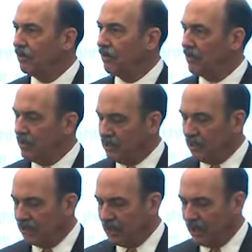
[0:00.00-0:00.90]
where we
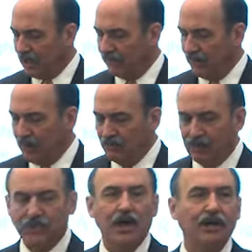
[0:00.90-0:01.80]
needed to have, we
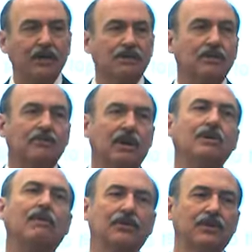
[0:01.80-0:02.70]
were talking to a
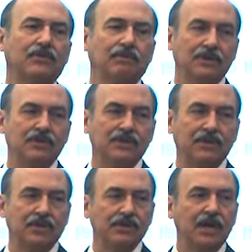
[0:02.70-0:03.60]
number of different business
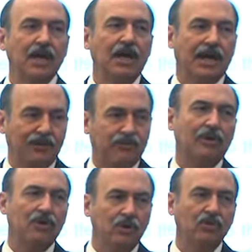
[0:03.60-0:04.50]
units, and I had
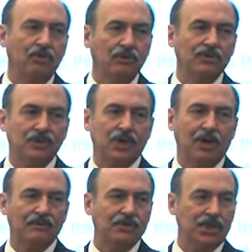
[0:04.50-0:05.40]
3 gurus in
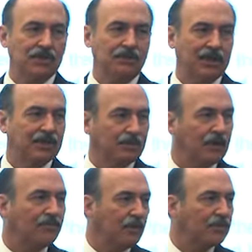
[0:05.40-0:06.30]
charge of change management.
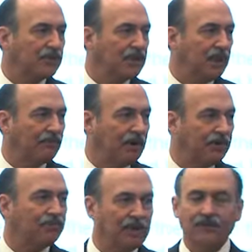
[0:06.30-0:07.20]
Unfortunately, they read
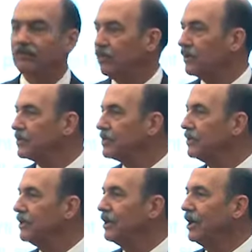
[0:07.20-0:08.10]
3 different books.
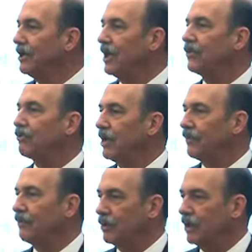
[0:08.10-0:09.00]
They had 3
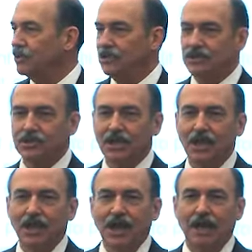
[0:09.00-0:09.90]
different religions.
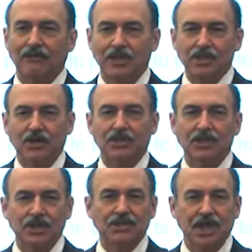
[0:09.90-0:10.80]
And when they showed it to
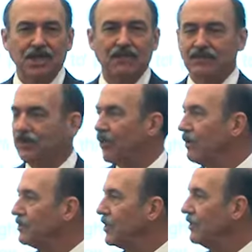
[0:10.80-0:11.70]
the executives, they thought
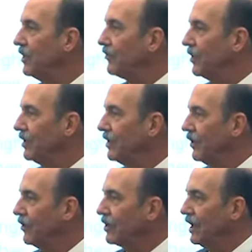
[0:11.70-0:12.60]
it was all different. And
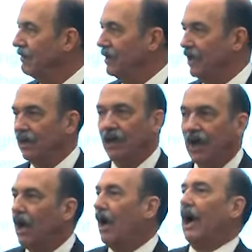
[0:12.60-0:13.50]
they're looking at me like,
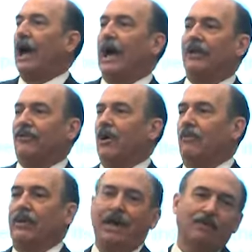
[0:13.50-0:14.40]
I
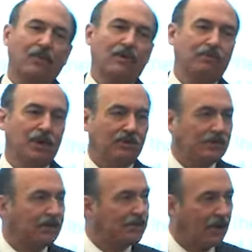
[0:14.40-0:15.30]
thought we had one approach.
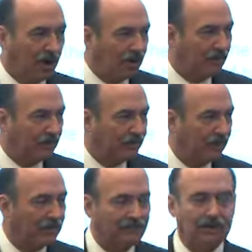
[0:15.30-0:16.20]
And no,
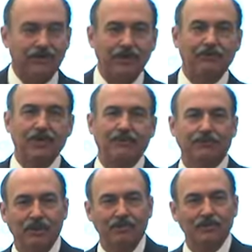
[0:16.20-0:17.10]
apparently we think we have
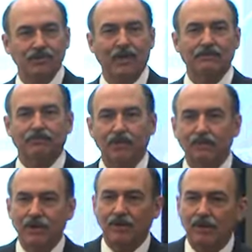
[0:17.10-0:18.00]
3 approaches. So I put
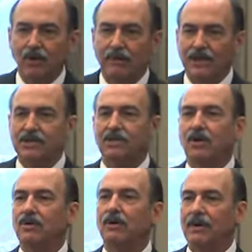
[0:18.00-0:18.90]
them in a room, and I said,
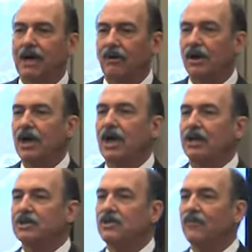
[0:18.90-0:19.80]
don't come out
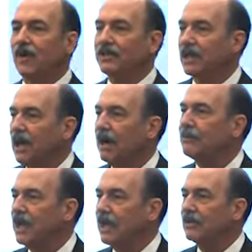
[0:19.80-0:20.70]
until you find the
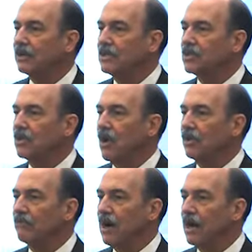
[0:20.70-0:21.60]
commonalities in all
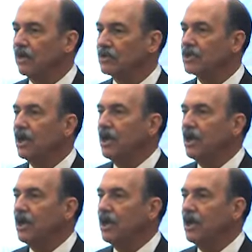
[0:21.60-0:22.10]
the models